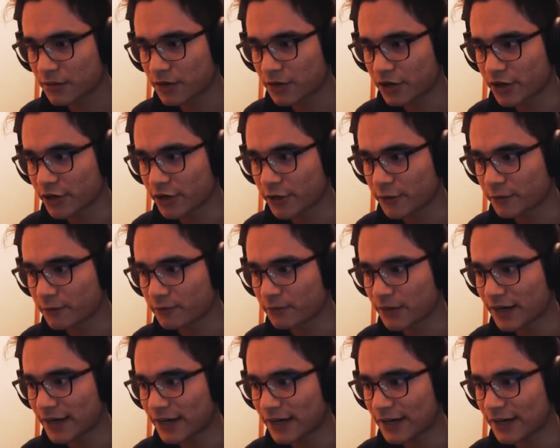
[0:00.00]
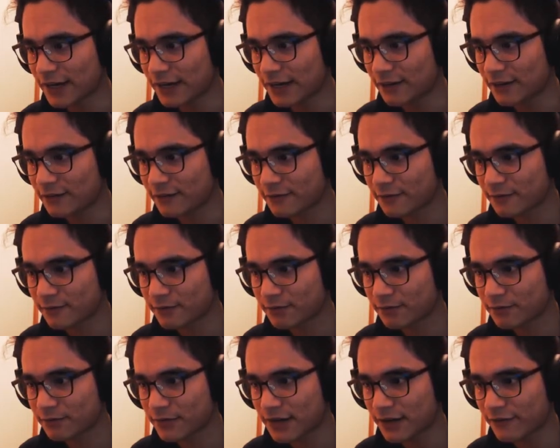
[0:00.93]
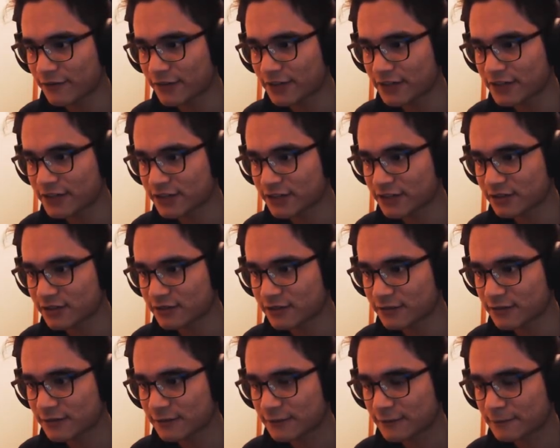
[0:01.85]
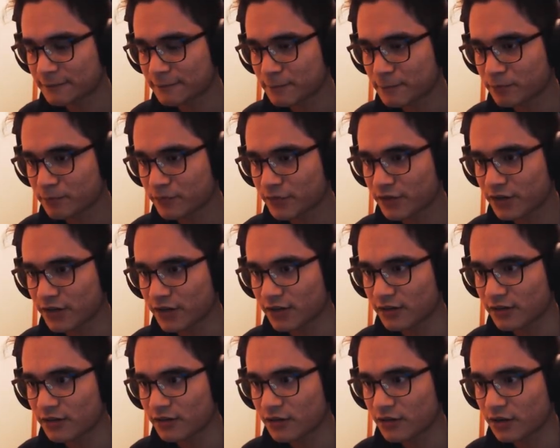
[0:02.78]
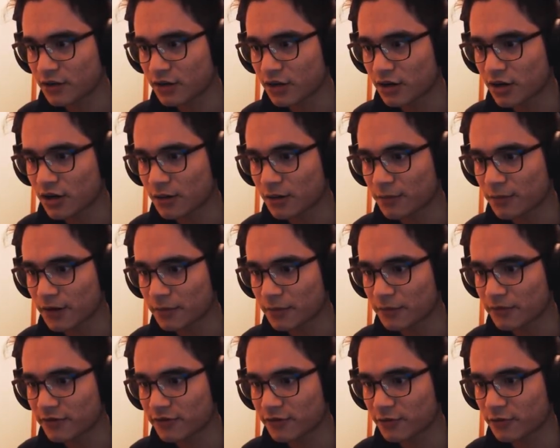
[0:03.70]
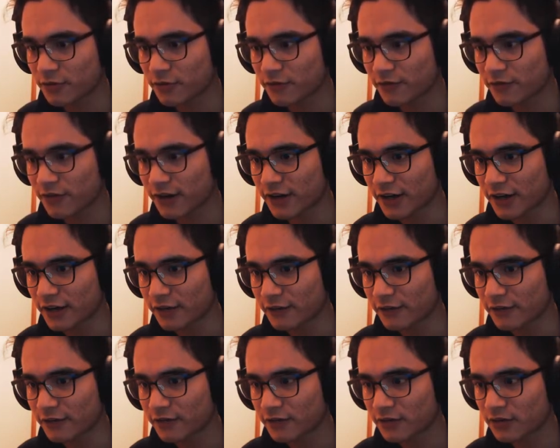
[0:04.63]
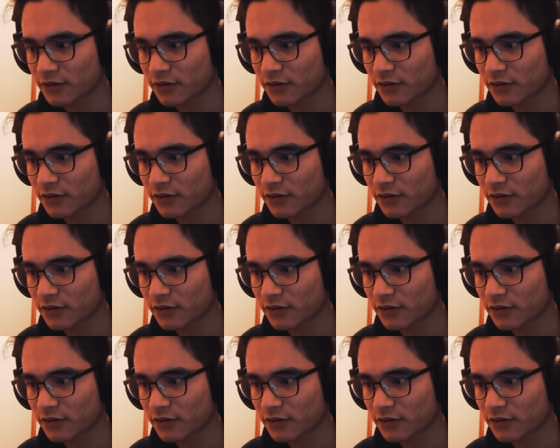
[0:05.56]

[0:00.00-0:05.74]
I'm gonna go. Bye! Bye, Felicia. Okay. Our apartment 205.